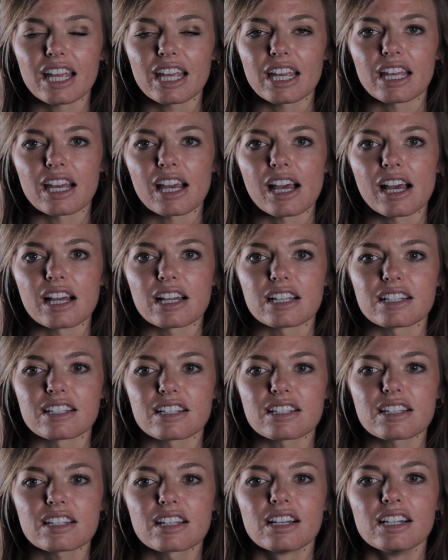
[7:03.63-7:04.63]

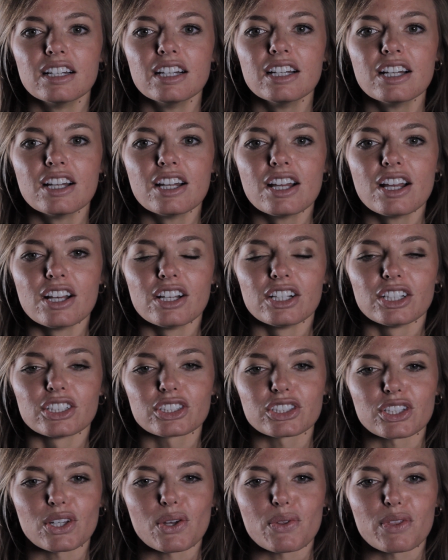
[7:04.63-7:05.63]
And
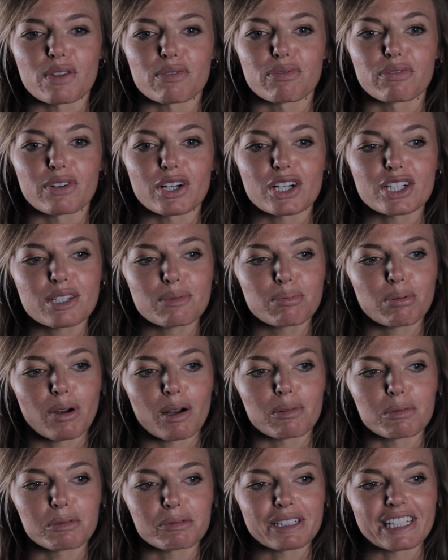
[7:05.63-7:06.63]
so the first
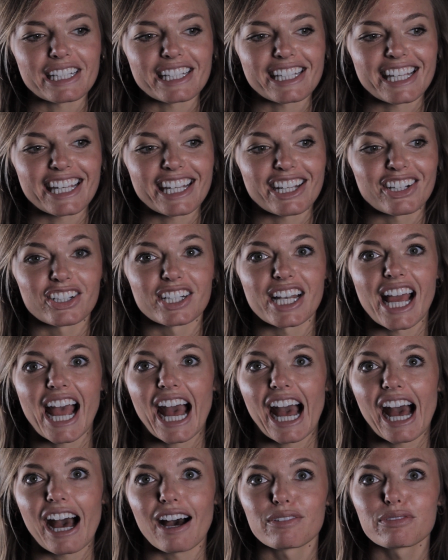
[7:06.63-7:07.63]
probably year and a
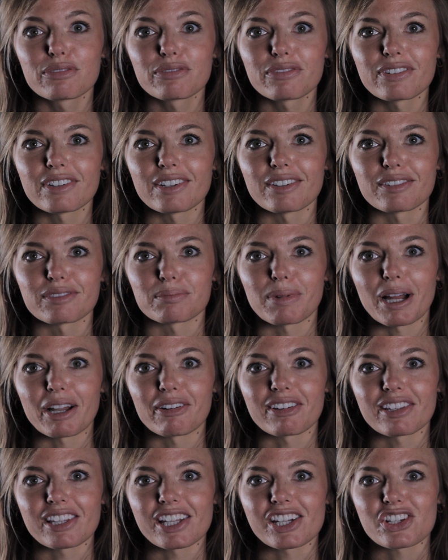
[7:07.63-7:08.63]
half of my
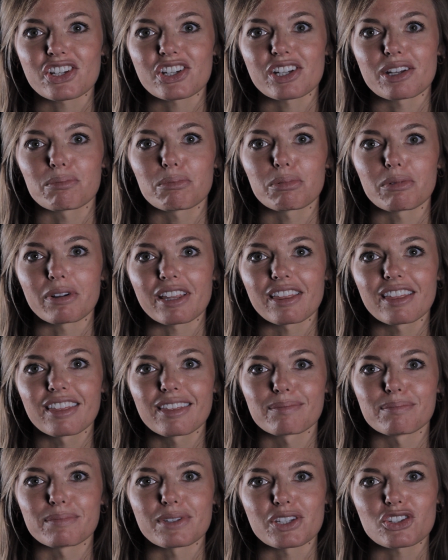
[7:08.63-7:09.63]
relationship with
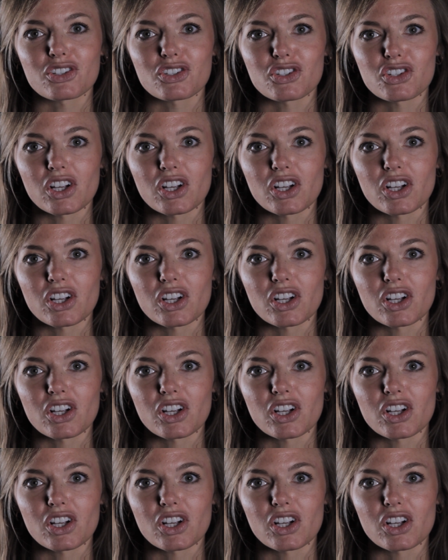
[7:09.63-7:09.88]
Mr.